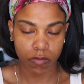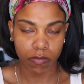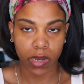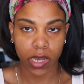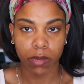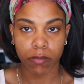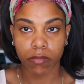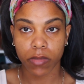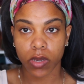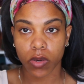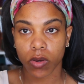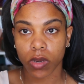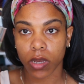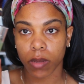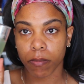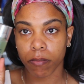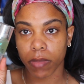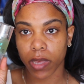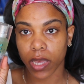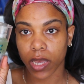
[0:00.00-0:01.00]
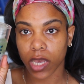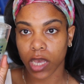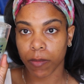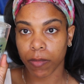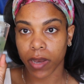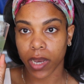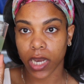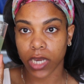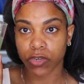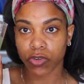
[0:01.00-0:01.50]
my Milk Makeup
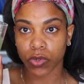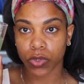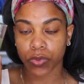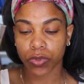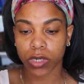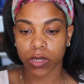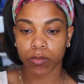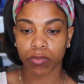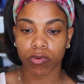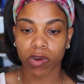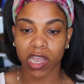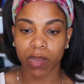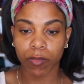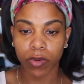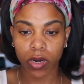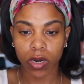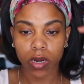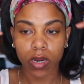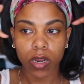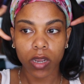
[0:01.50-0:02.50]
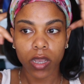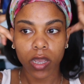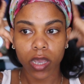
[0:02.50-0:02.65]
Hydro Grip Primer,